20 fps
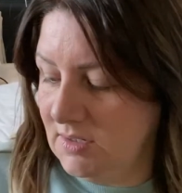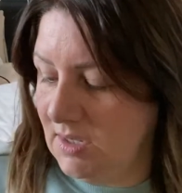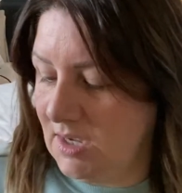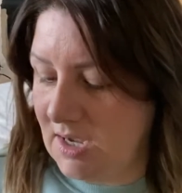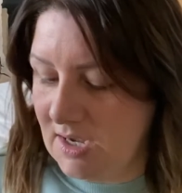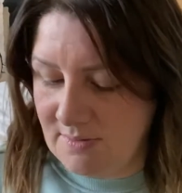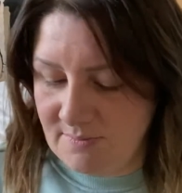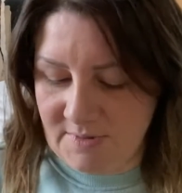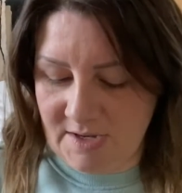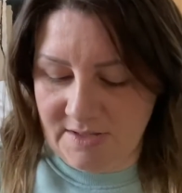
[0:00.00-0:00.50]

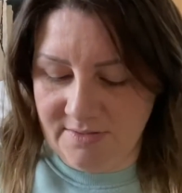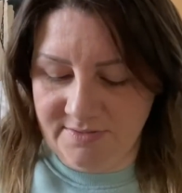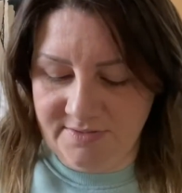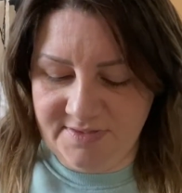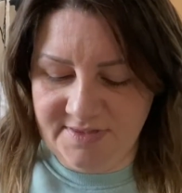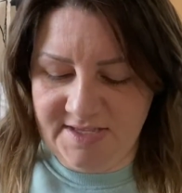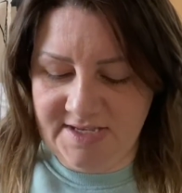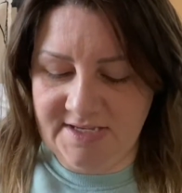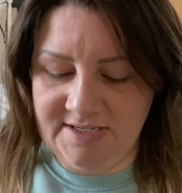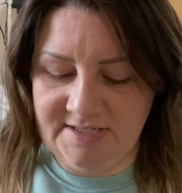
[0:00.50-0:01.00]
And
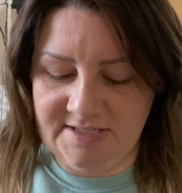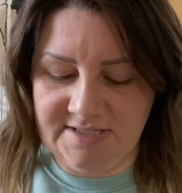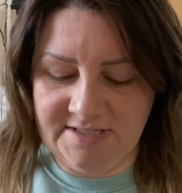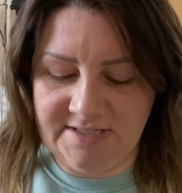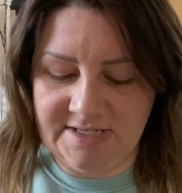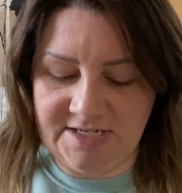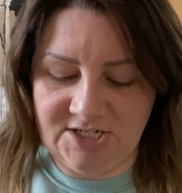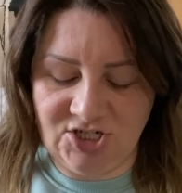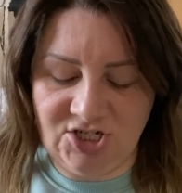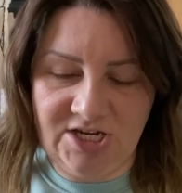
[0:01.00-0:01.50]
this is
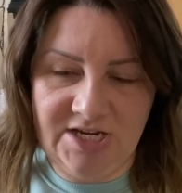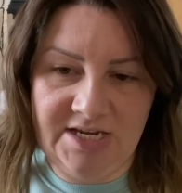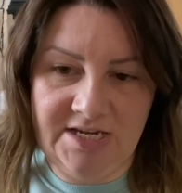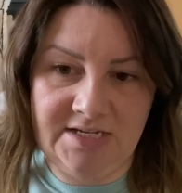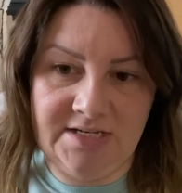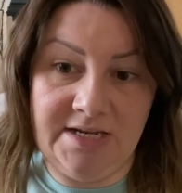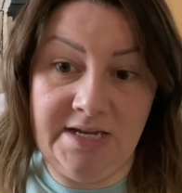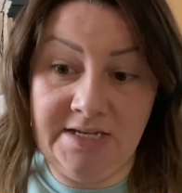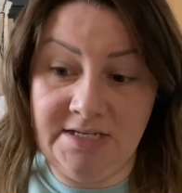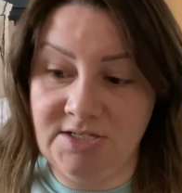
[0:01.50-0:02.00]
actually
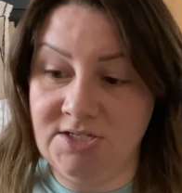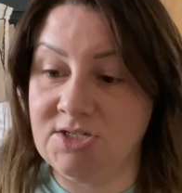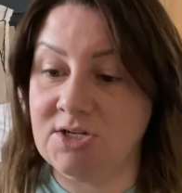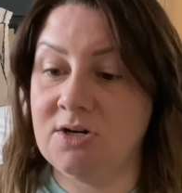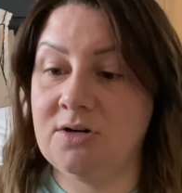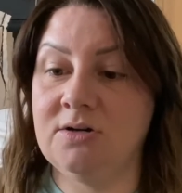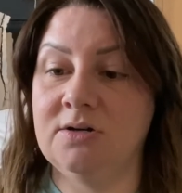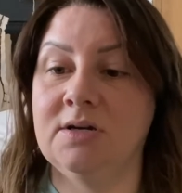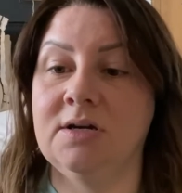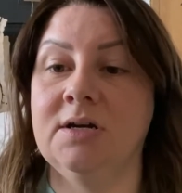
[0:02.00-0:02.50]
in a
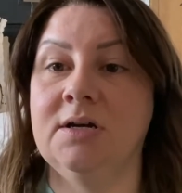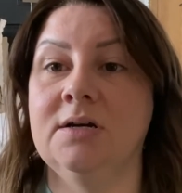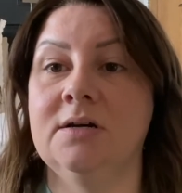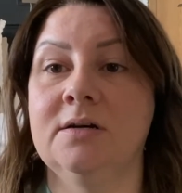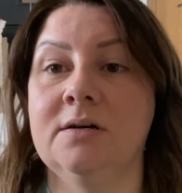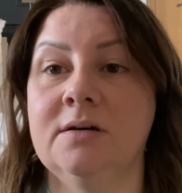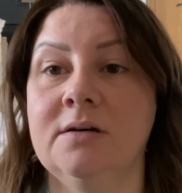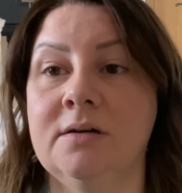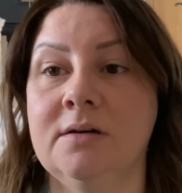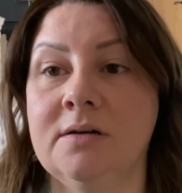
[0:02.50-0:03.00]
darker
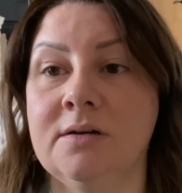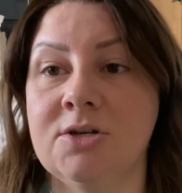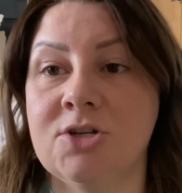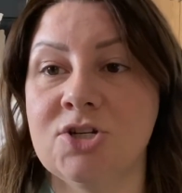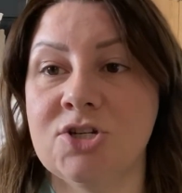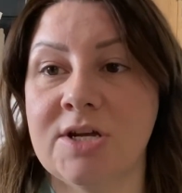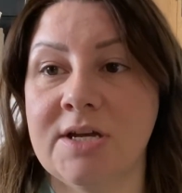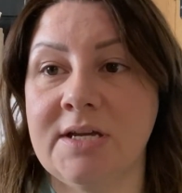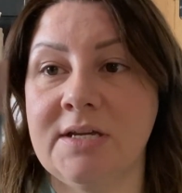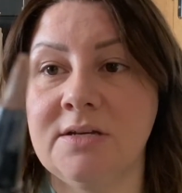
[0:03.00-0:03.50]

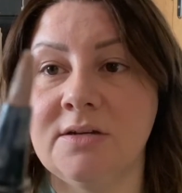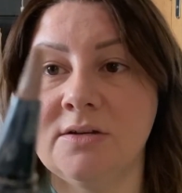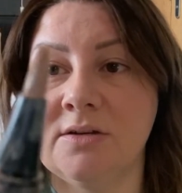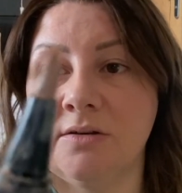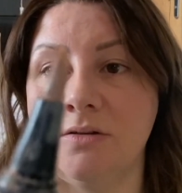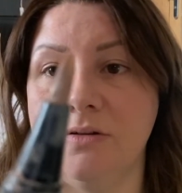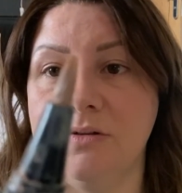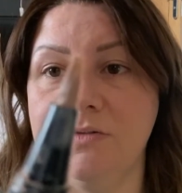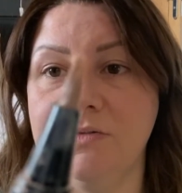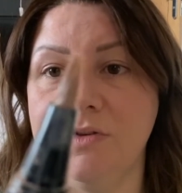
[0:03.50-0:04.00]
shade. I don't
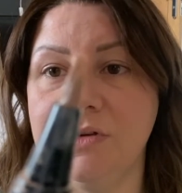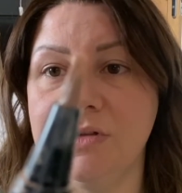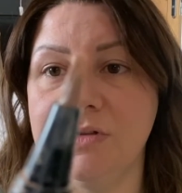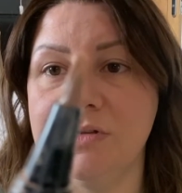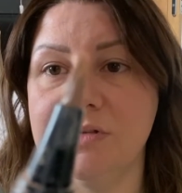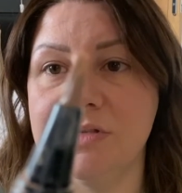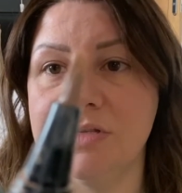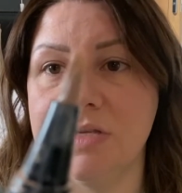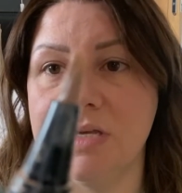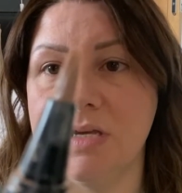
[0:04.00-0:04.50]
know if you can
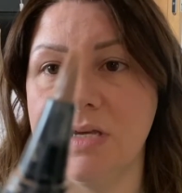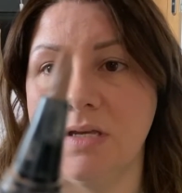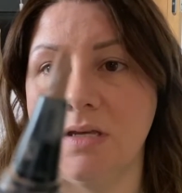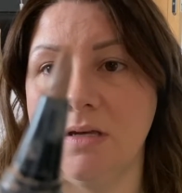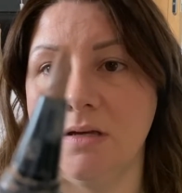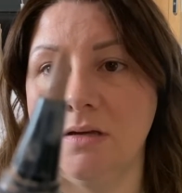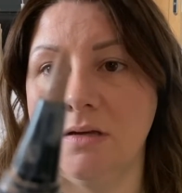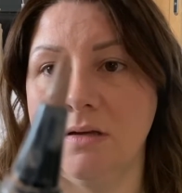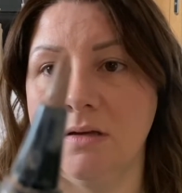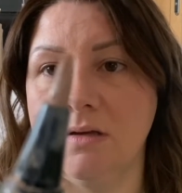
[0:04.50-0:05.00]
see.
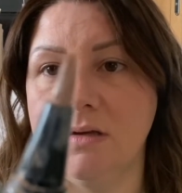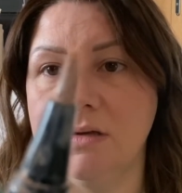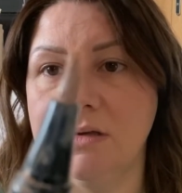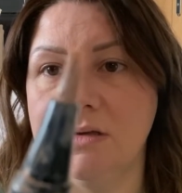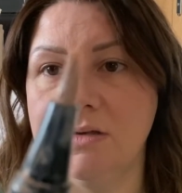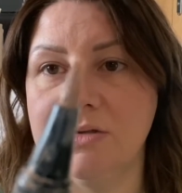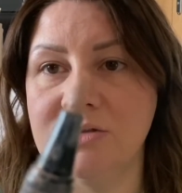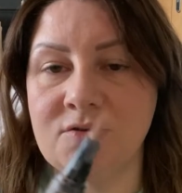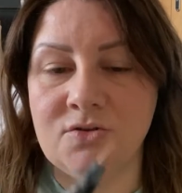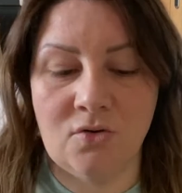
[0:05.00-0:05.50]

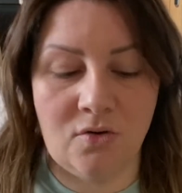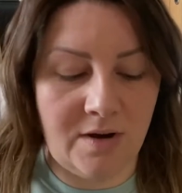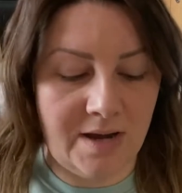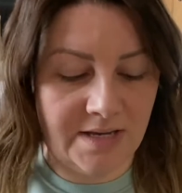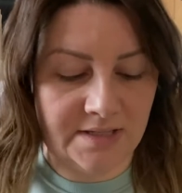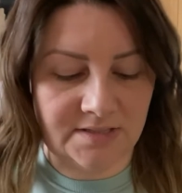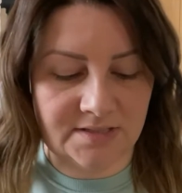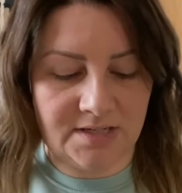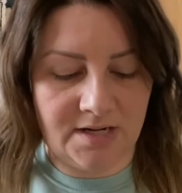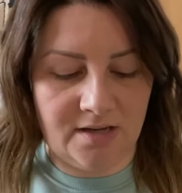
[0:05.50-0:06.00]
It's not
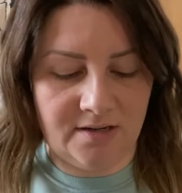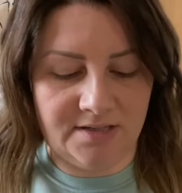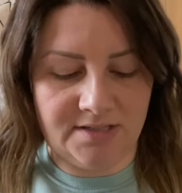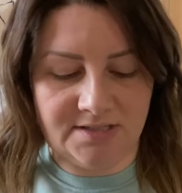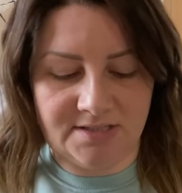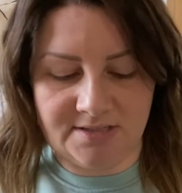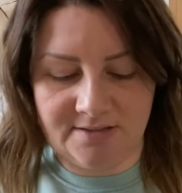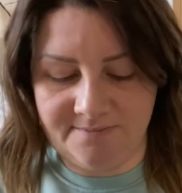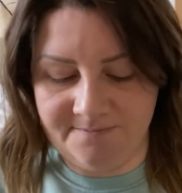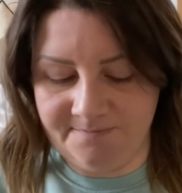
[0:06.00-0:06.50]
as light.